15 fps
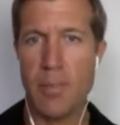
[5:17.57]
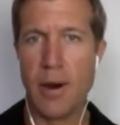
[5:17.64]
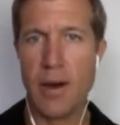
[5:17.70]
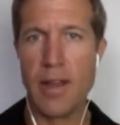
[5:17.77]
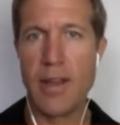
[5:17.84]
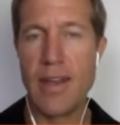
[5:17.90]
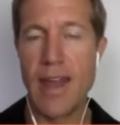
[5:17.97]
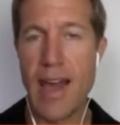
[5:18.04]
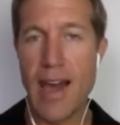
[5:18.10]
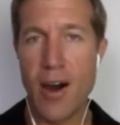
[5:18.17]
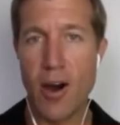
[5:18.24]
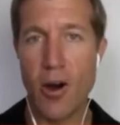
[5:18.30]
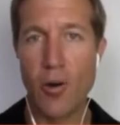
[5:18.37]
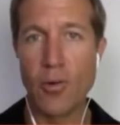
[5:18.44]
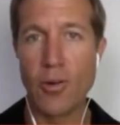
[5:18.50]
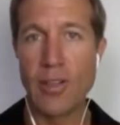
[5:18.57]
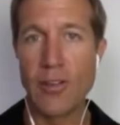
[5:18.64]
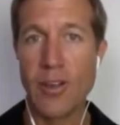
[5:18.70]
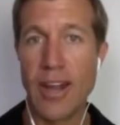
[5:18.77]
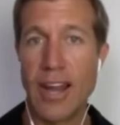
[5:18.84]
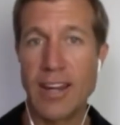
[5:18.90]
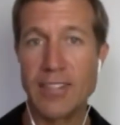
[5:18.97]
But now
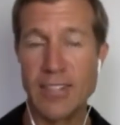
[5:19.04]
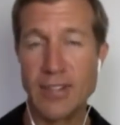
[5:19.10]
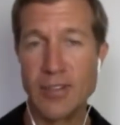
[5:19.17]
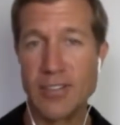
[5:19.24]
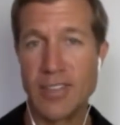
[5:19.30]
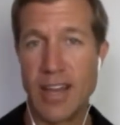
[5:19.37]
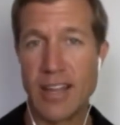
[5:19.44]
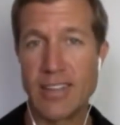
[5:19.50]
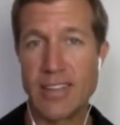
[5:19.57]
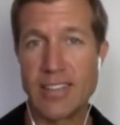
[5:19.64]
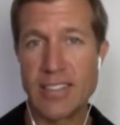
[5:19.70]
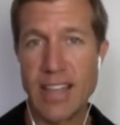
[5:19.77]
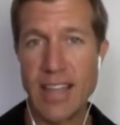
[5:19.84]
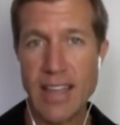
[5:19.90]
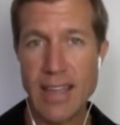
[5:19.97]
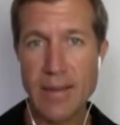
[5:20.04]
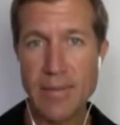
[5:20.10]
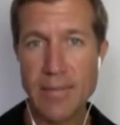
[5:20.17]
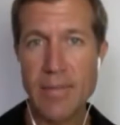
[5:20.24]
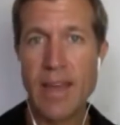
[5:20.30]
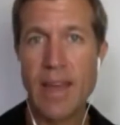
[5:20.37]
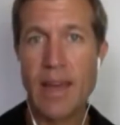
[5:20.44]
you can actually use that
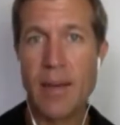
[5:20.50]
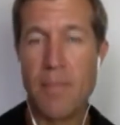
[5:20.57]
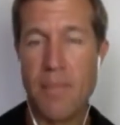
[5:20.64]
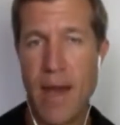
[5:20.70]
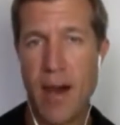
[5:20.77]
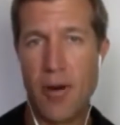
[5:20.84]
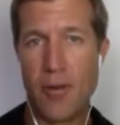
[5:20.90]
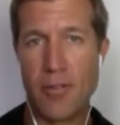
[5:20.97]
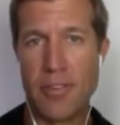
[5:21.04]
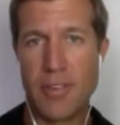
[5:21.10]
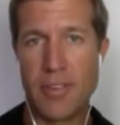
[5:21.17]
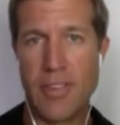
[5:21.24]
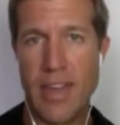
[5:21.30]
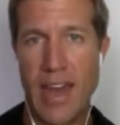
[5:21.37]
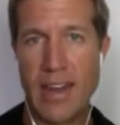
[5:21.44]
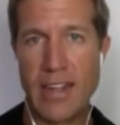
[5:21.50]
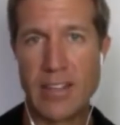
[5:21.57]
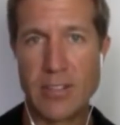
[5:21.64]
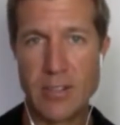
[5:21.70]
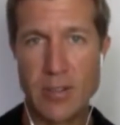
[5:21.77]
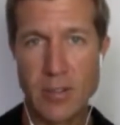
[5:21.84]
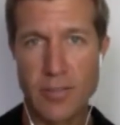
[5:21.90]
same mount that
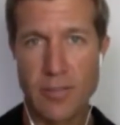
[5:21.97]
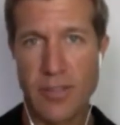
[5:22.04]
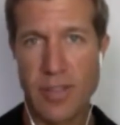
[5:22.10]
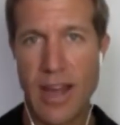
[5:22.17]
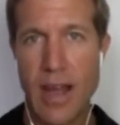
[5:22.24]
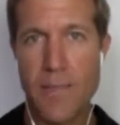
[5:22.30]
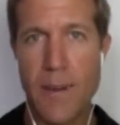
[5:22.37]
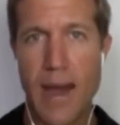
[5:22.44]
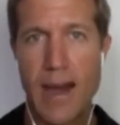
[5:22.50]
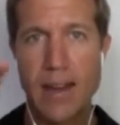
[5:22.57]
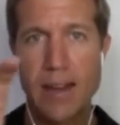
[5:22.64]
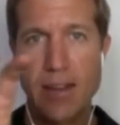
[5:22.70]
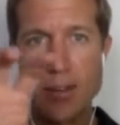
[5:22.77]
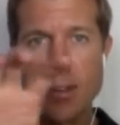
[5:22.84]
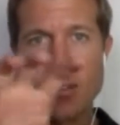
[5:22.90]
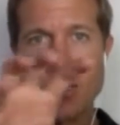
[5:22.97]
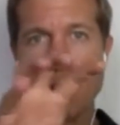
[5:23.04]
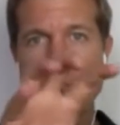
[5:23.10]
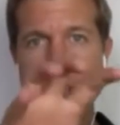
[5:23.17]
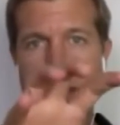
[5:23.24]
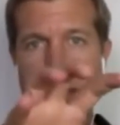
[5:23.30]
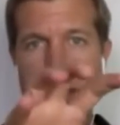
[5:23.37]
is used for the iPad and use
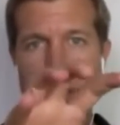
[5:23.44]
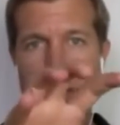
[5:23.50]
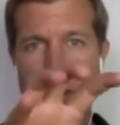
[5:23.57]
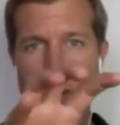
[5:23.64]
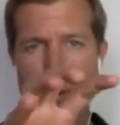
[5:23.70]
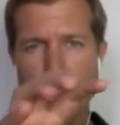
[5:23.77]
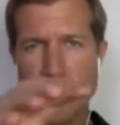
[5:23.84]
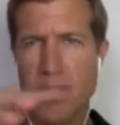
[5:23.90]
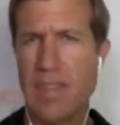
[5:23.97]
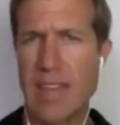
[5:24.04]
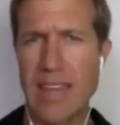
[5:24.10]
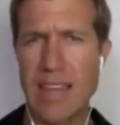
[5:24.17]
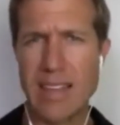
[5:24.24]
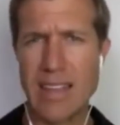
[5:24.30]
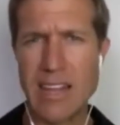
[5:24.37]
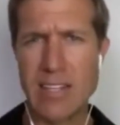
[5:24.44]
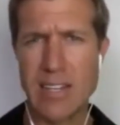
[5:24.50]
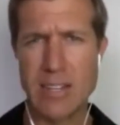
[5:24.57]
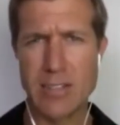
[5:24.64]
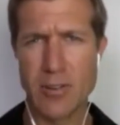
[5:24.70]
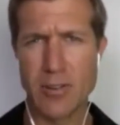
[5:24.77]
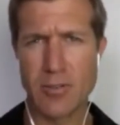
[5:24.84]
those inserts, which I think
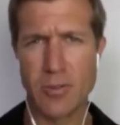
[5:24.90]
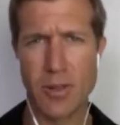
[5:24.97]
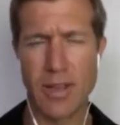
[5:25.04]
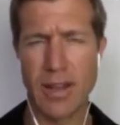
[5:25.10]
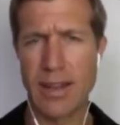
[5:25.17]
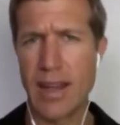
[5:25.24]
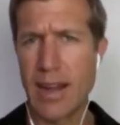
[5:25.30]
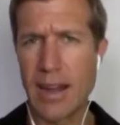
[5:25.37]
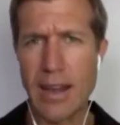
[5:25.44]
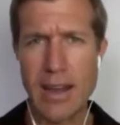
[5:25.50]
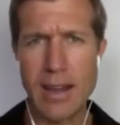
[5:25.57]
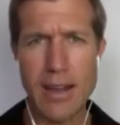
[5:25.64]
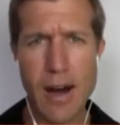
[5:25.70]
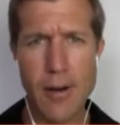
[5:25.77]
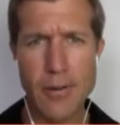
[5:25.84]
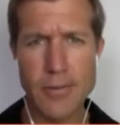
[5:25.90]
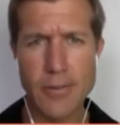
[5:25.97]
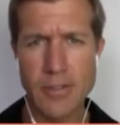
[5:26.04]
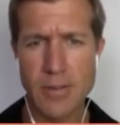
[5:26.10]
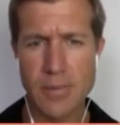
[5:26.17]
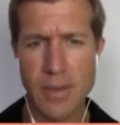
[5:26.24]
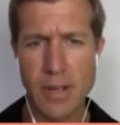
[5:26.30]
each insert's only like $99
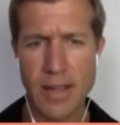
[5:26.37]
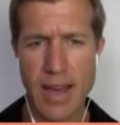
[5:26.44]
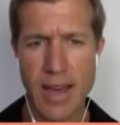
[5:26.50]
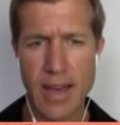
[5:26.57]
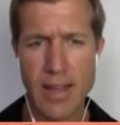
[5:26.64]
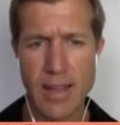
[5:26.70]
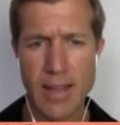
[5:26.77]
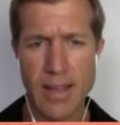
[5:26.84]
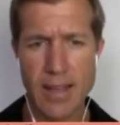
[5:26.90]
or something like that.